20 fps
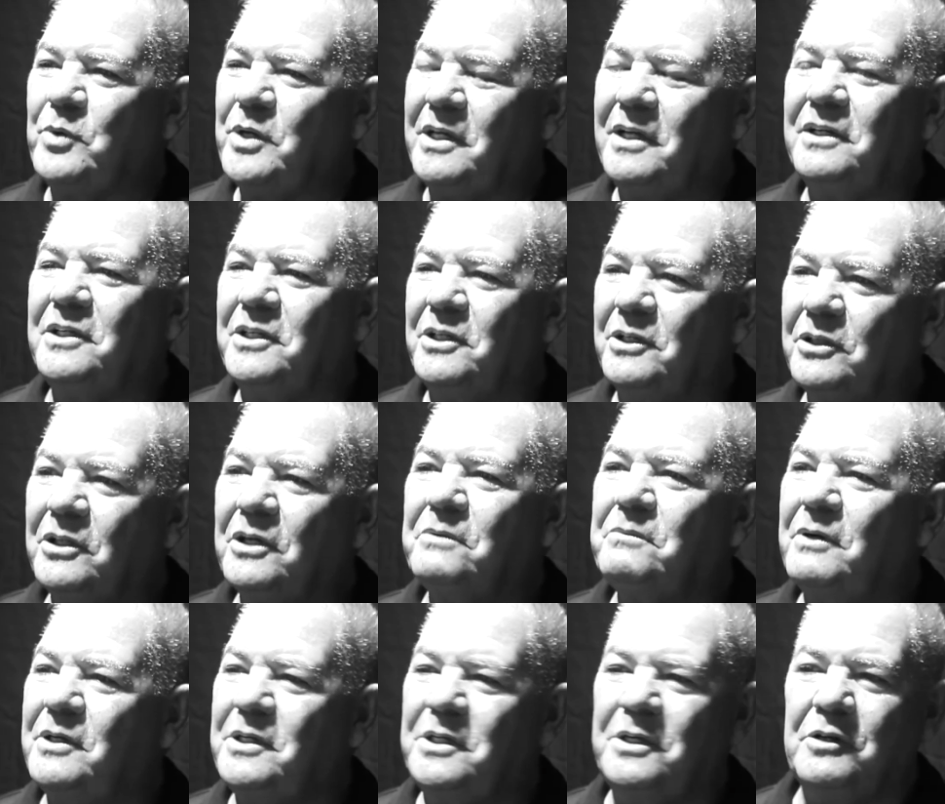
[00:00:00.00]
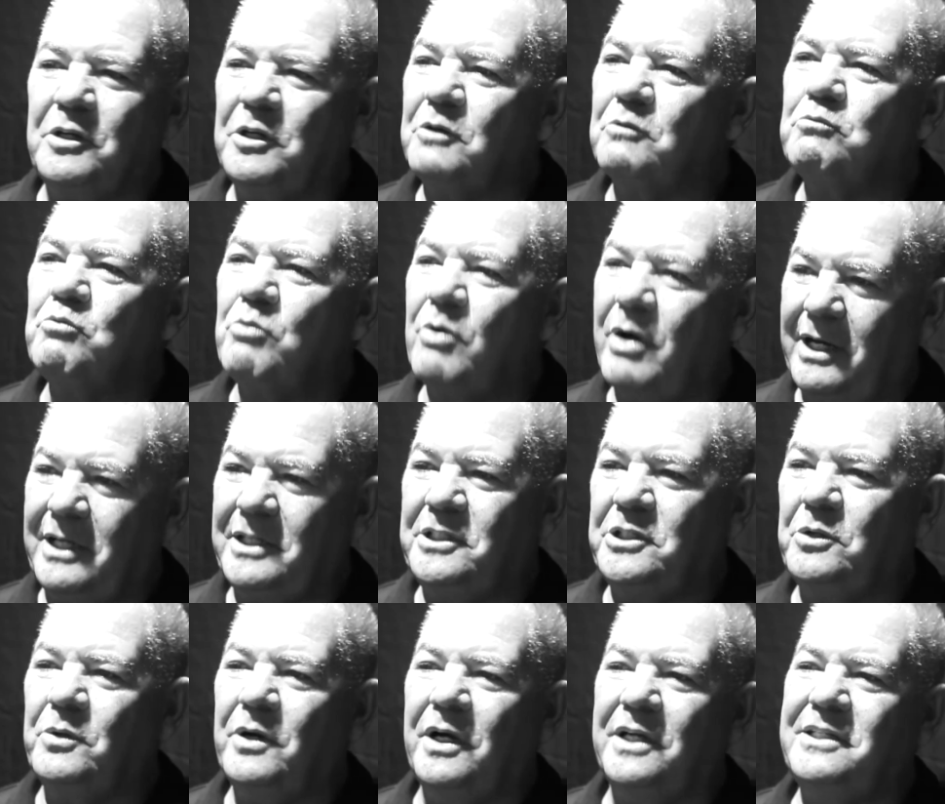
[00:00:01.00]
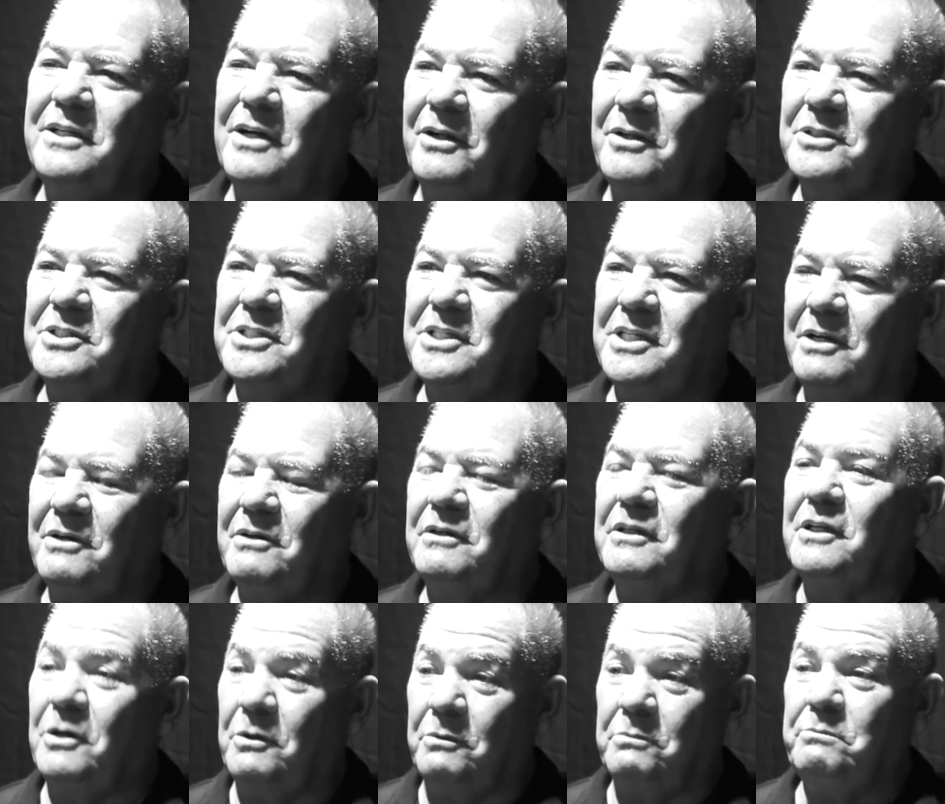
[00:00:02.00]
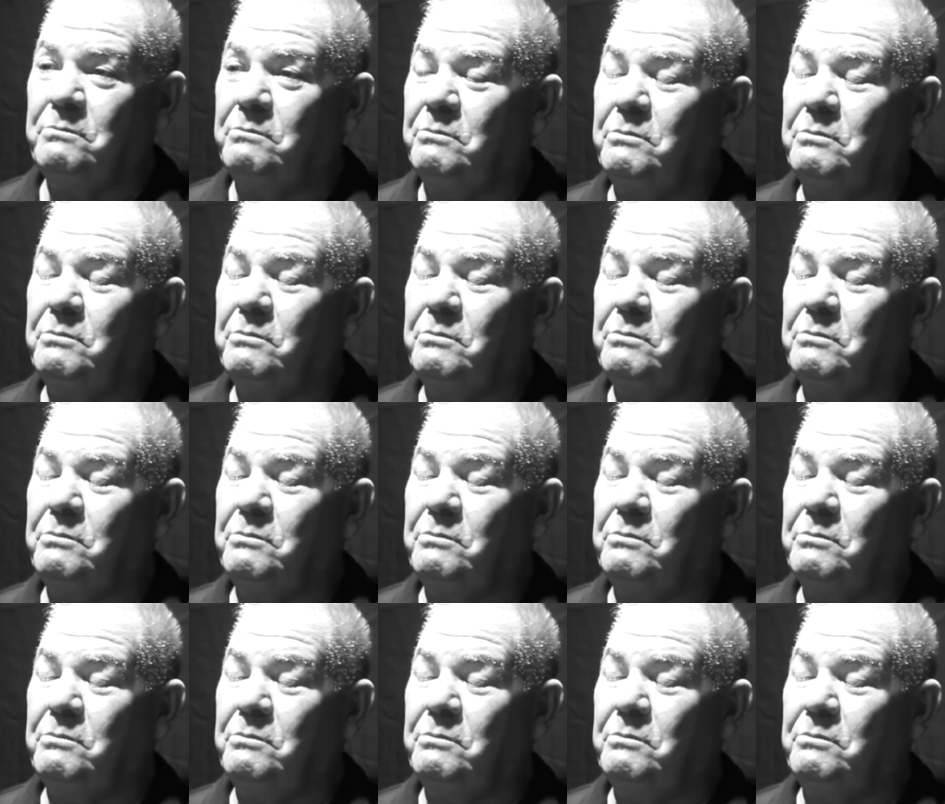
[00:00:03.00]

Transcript: we, you look, you, you run into adults here, you know,